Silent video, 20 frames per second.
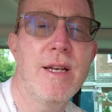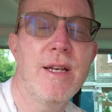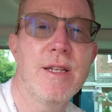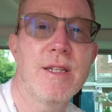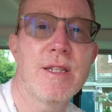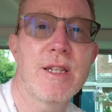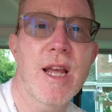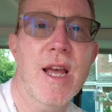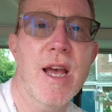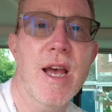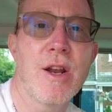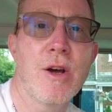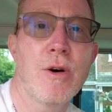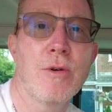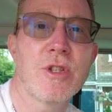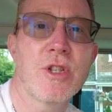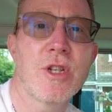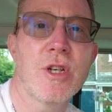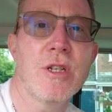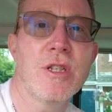to get an
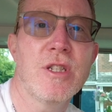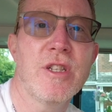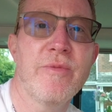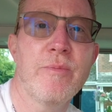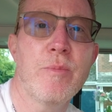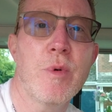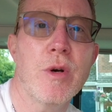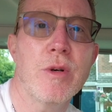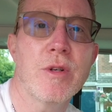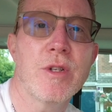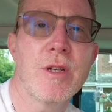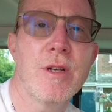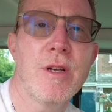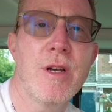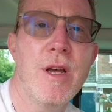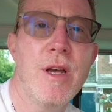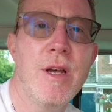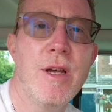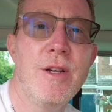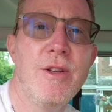alternative booked.
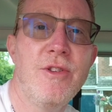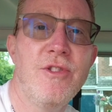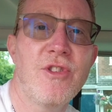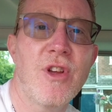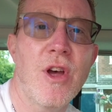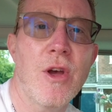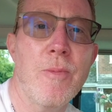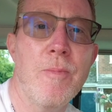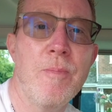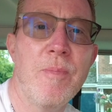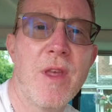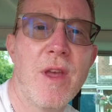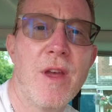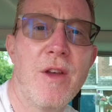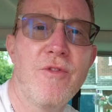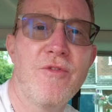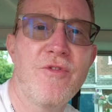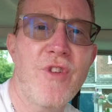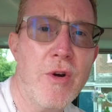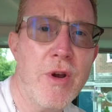So
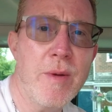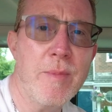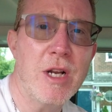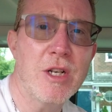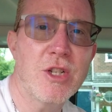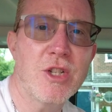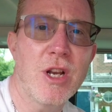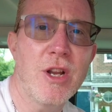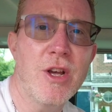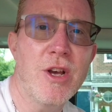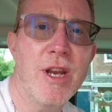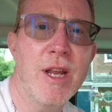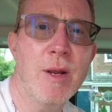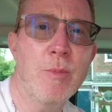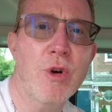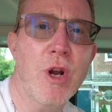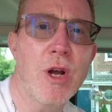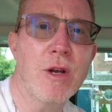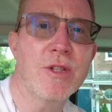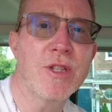very much a learning
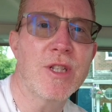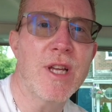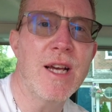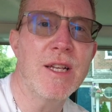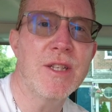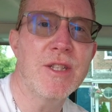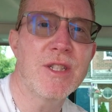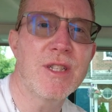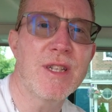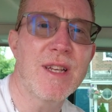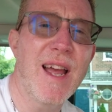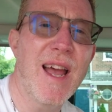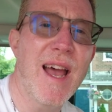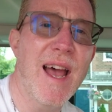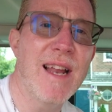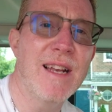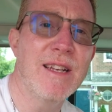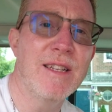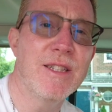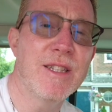process,
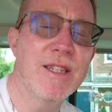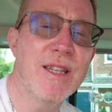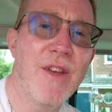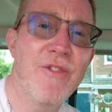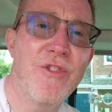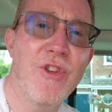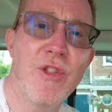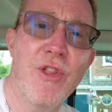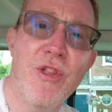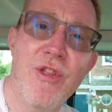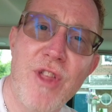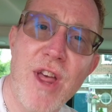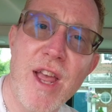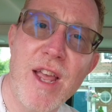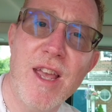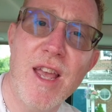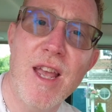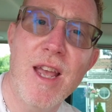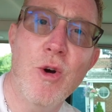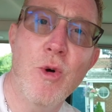and if you're
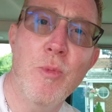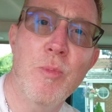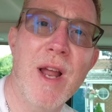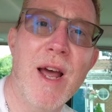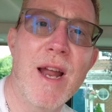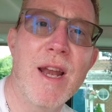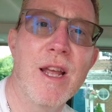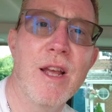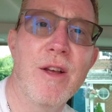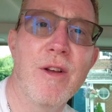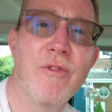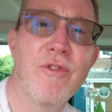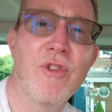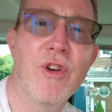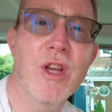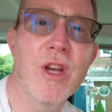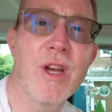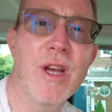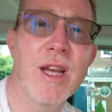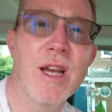thinking or planning for
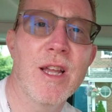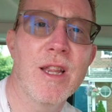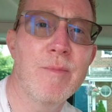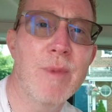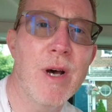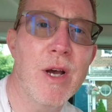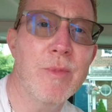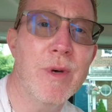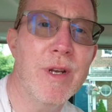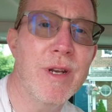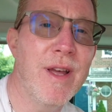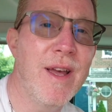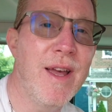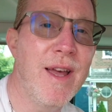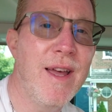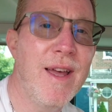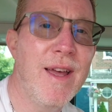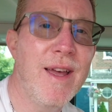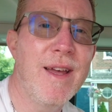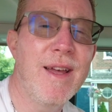going at the moment,
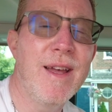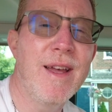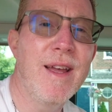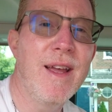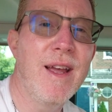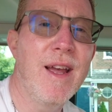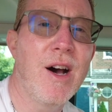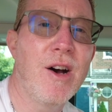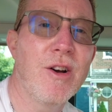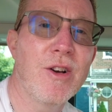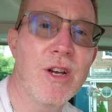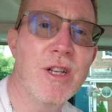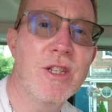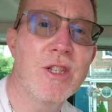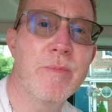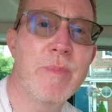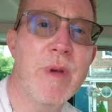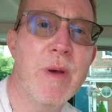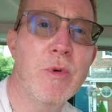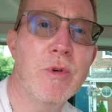I'll go
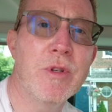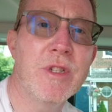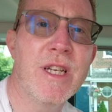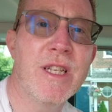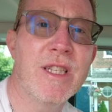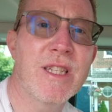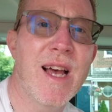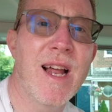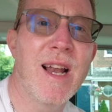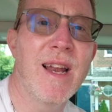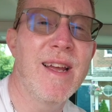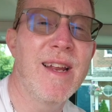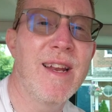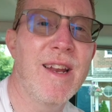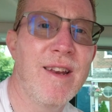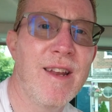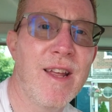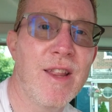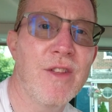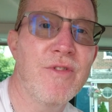into a bit more detail in
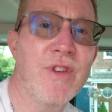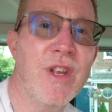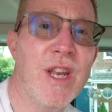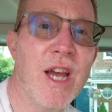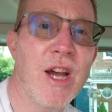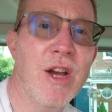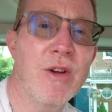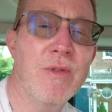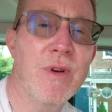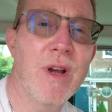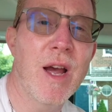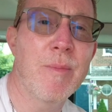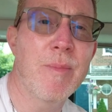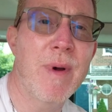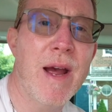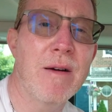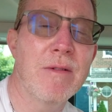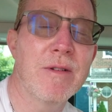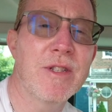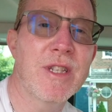another video
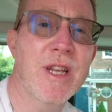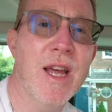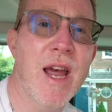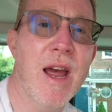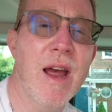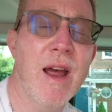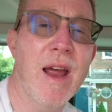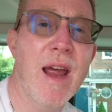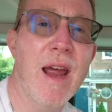about uh,